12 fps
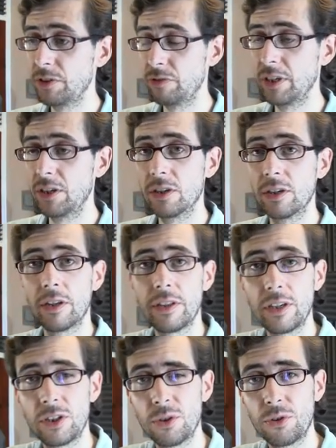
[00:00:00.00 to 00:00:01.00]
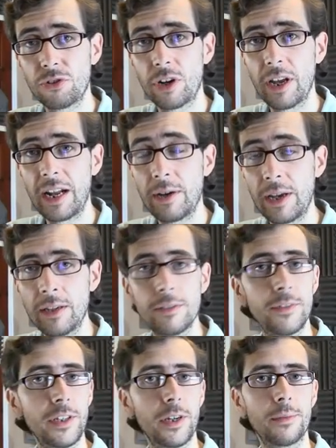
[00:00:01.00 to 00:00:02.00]
It's really good, and I think you should all try it out. End
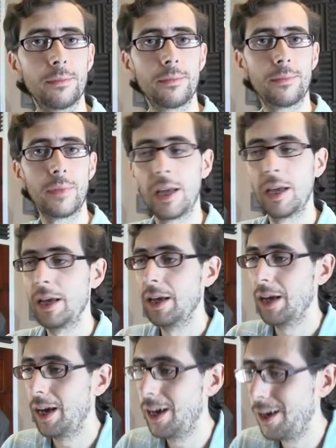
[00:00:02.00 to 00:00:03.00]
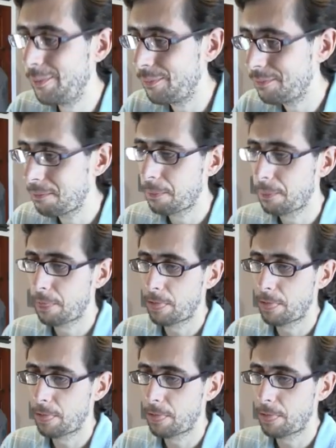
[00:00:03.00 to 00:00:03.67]
of video. Um,